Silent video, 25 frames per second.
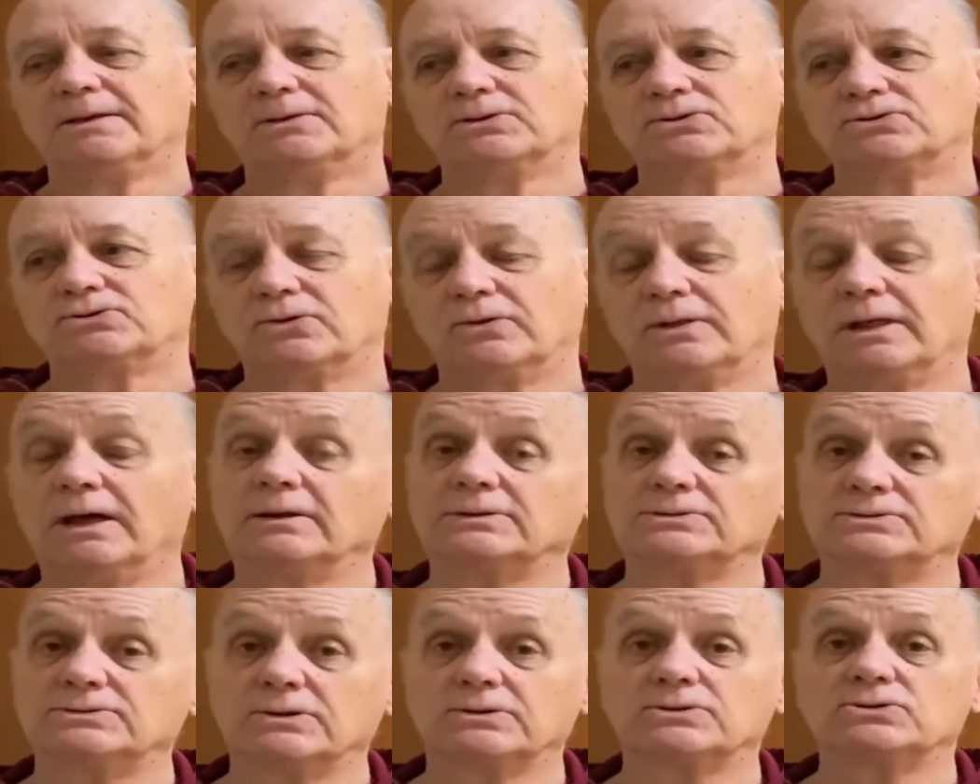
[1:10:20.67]
So
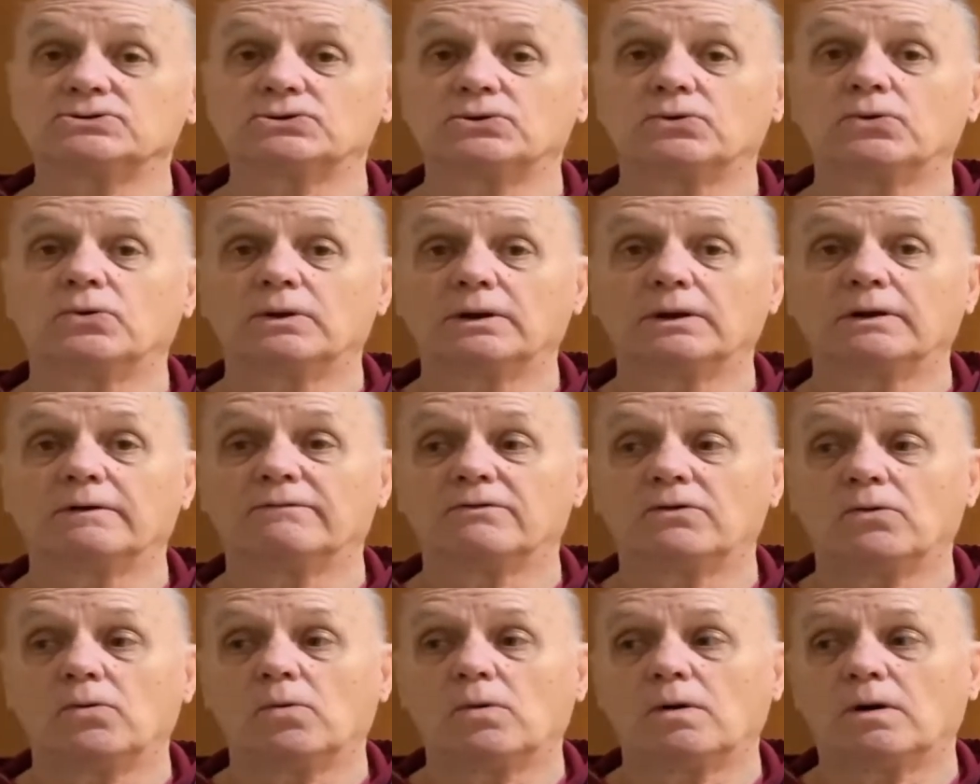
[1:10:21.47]
that's our story of
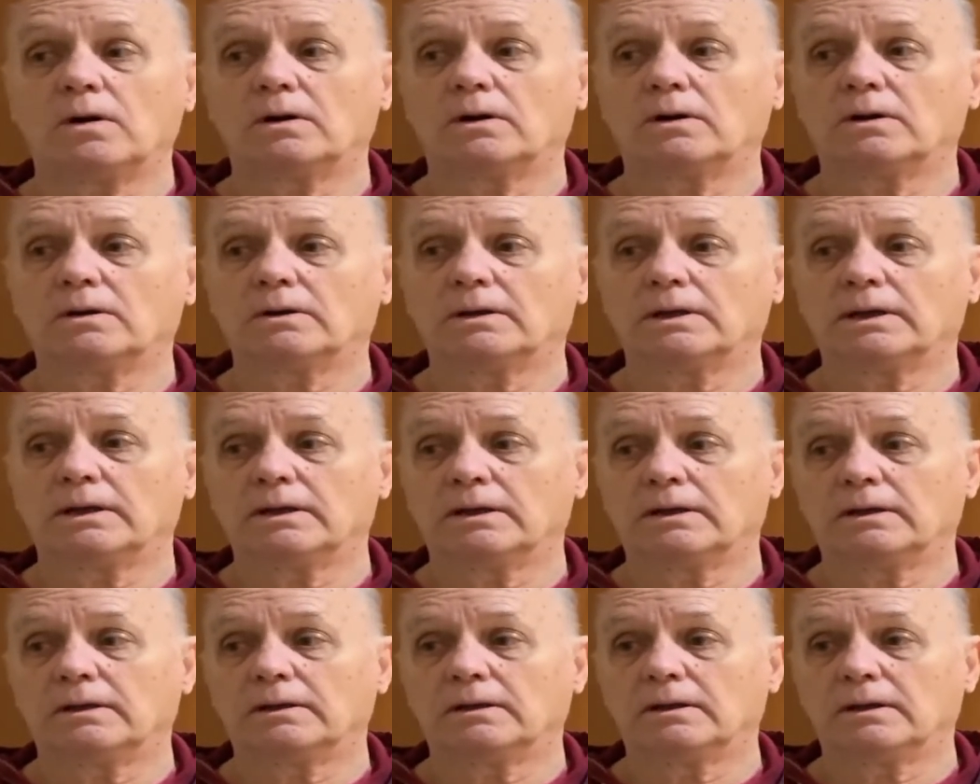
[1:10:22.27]
Hawara,
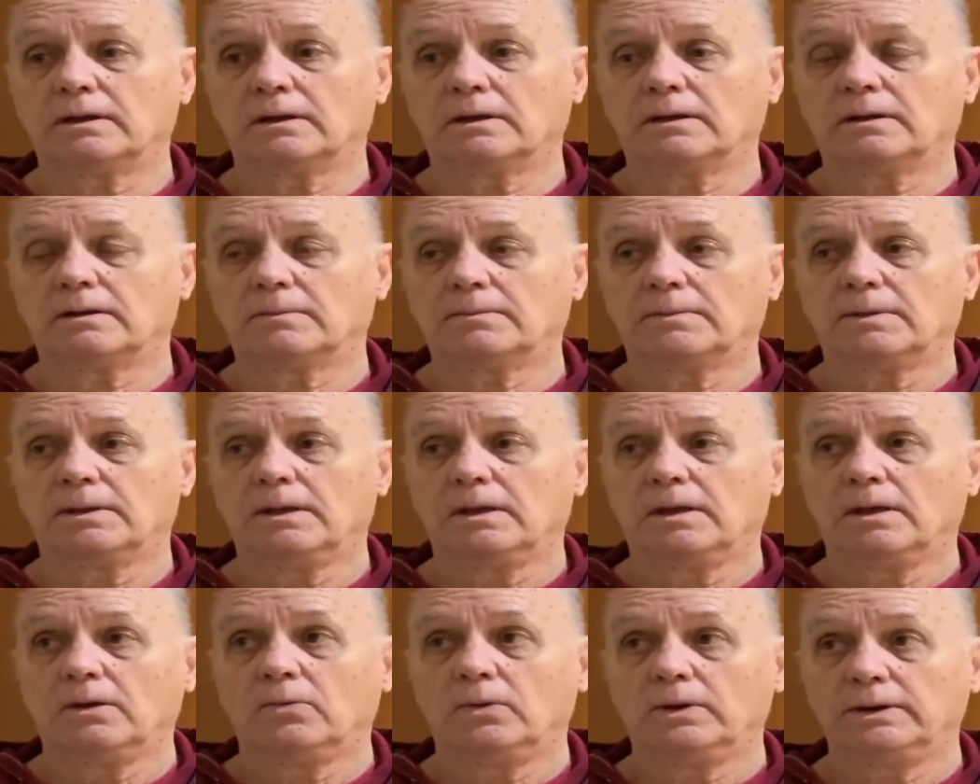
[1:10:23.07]
and
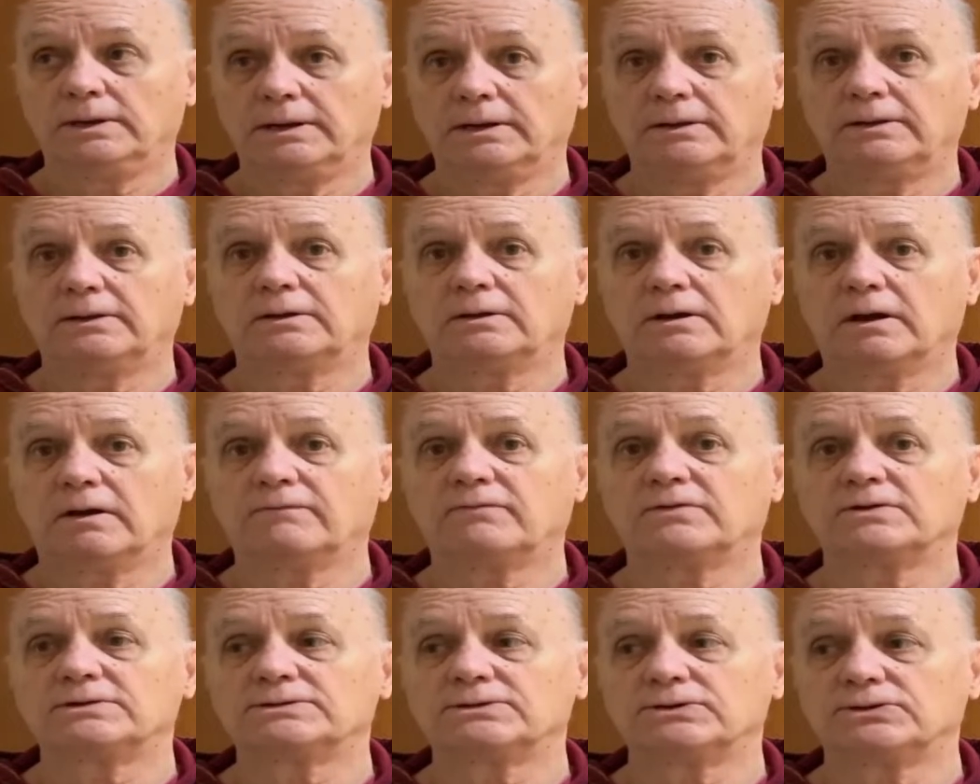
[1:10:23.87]
we did the
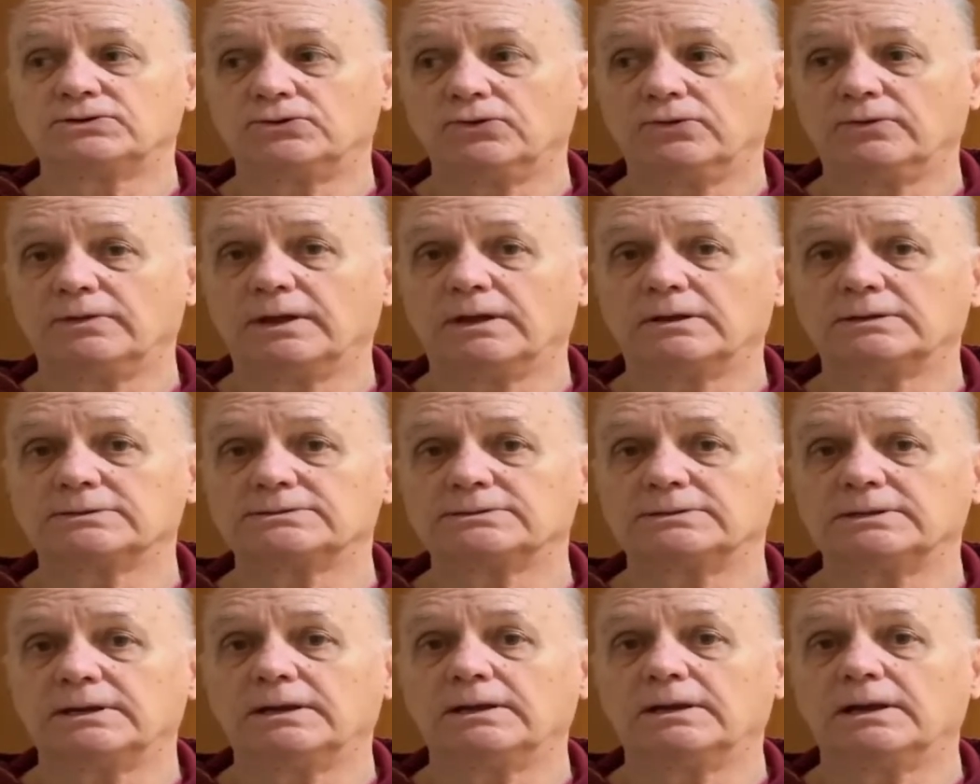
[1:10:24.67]
conference in
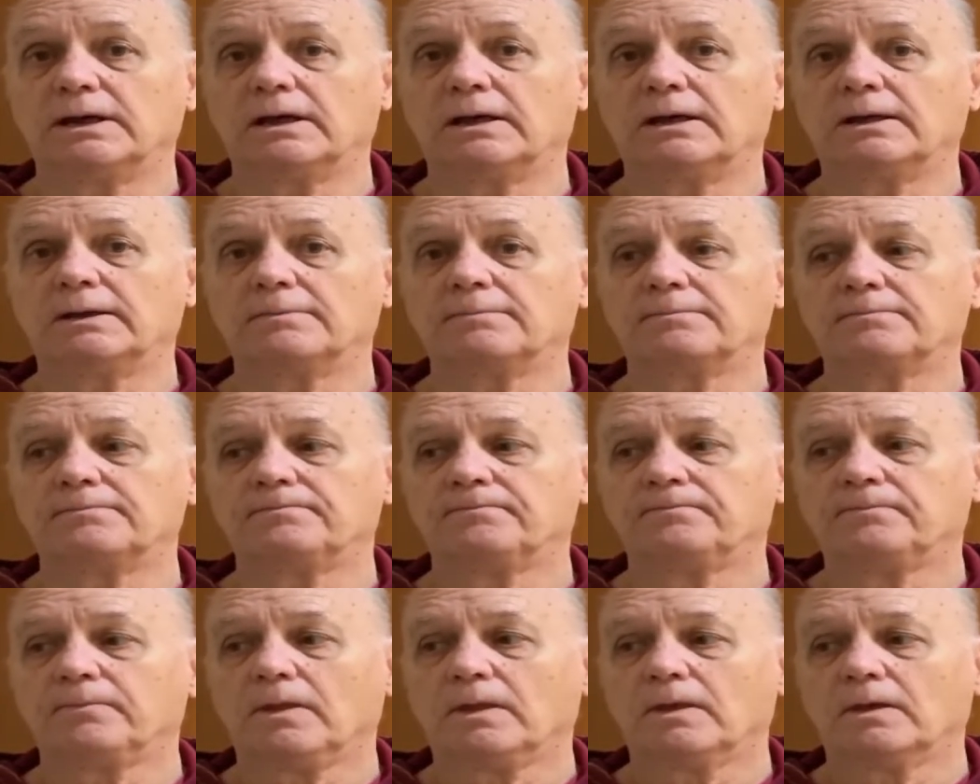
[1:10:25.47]
2009,
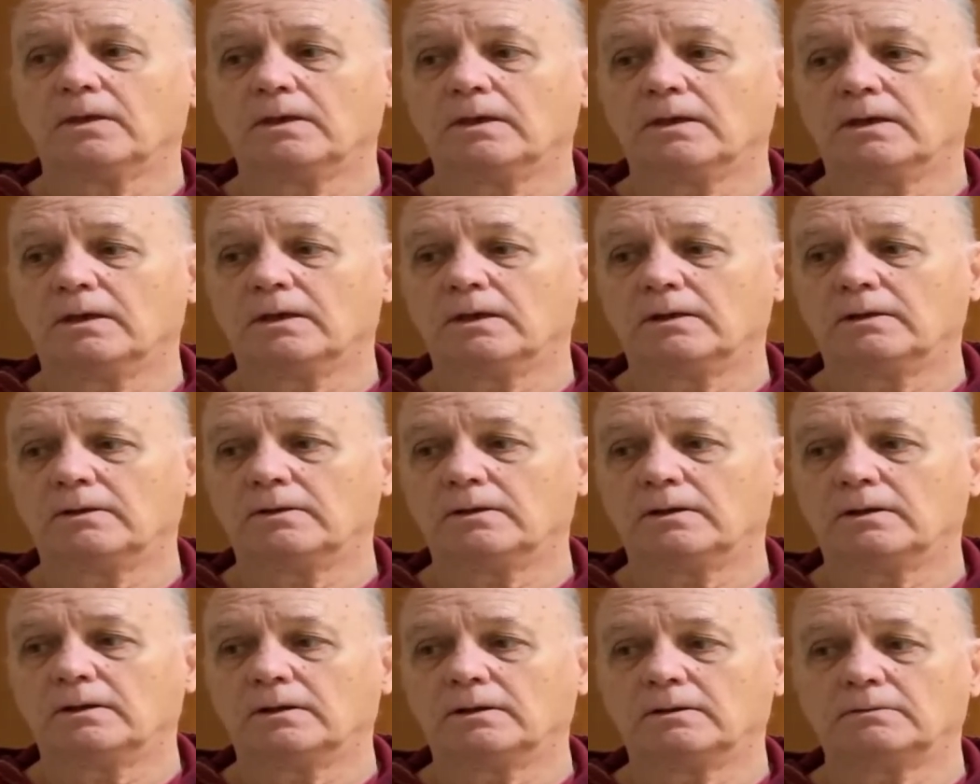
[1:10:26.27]

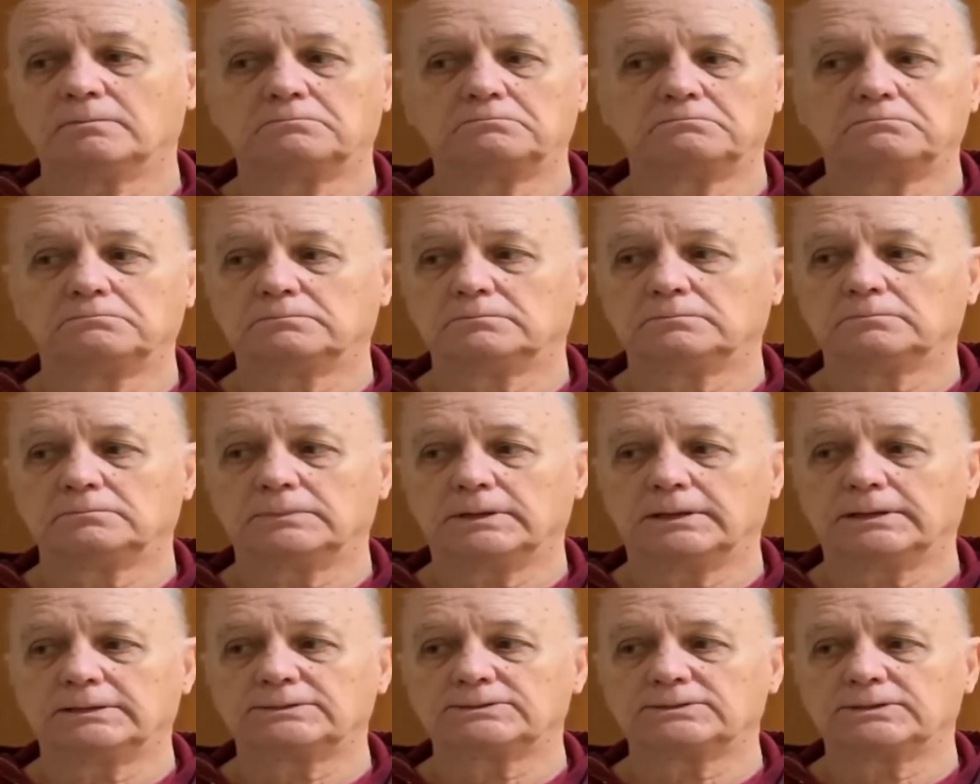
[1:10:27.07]
and
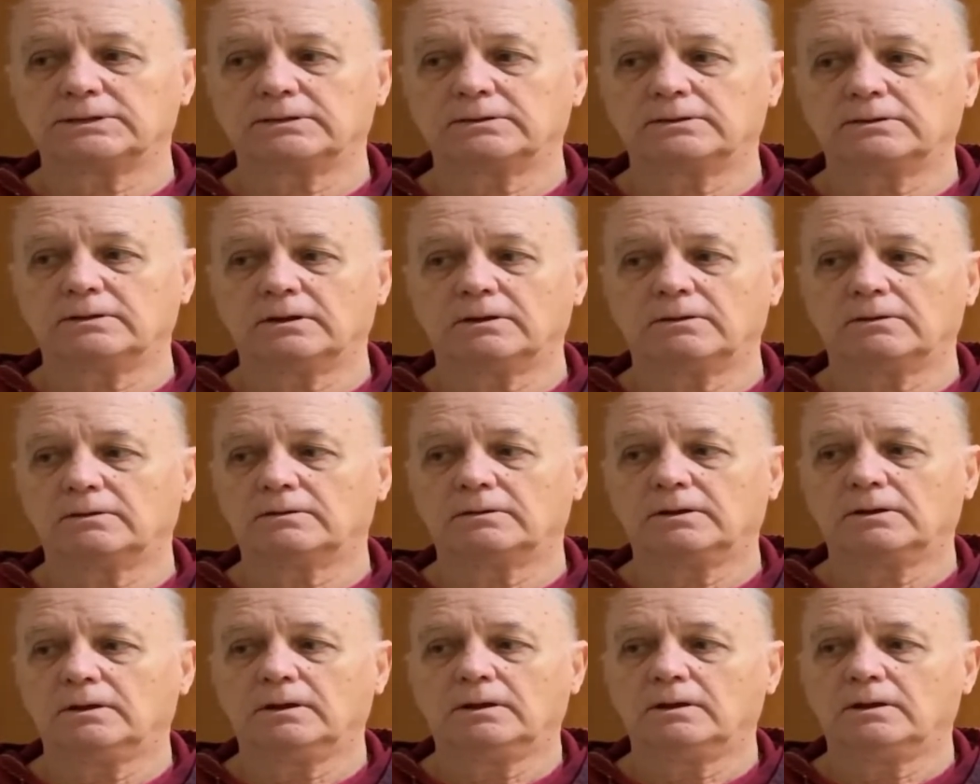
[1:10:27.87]
like I said,
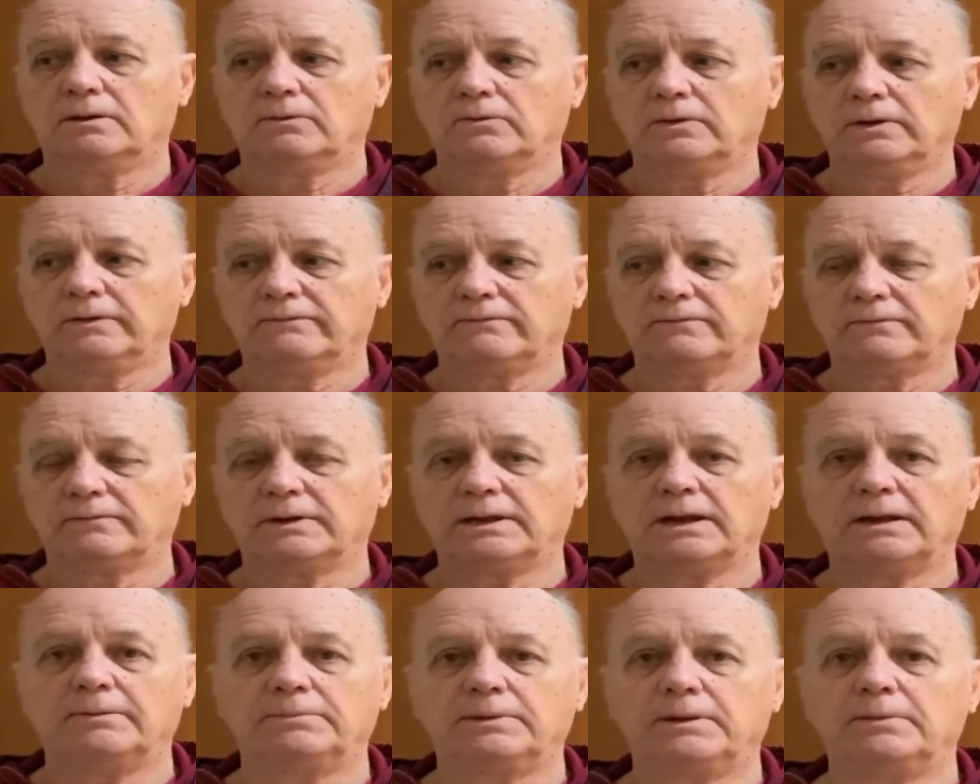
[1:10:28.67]
we've
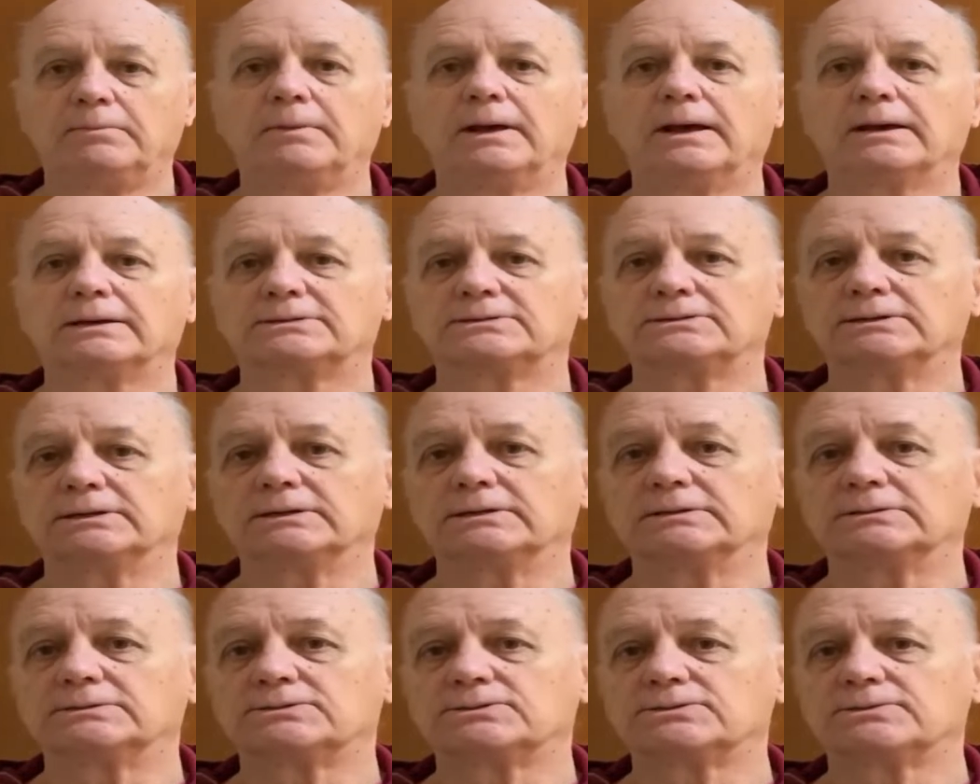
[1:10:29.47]
not been back
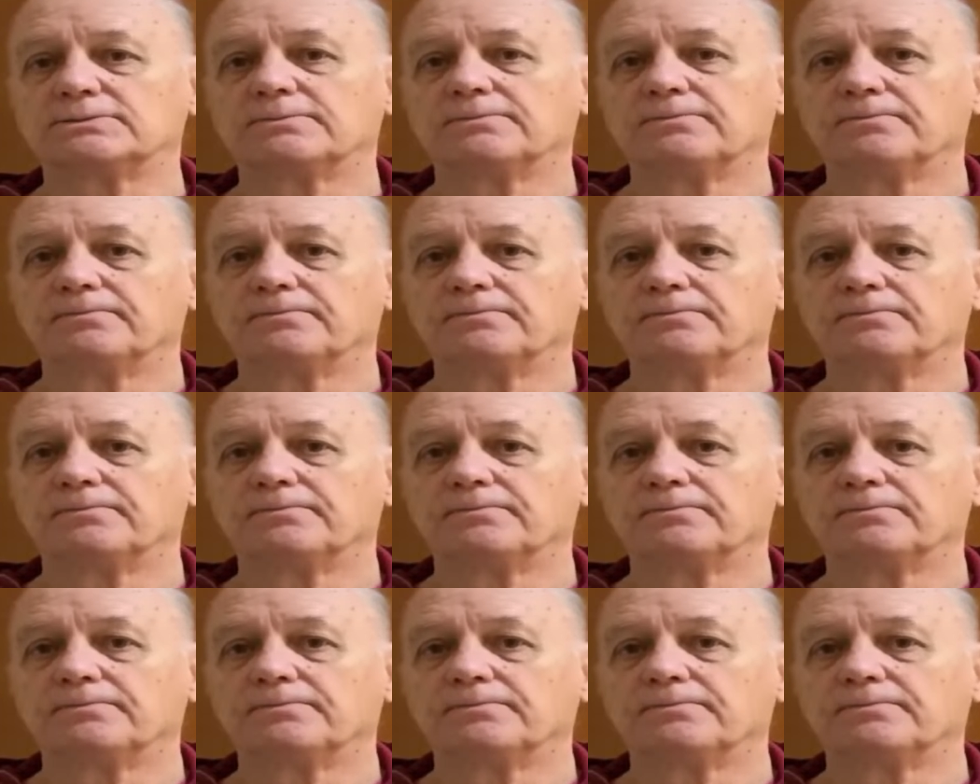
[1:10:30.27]
since.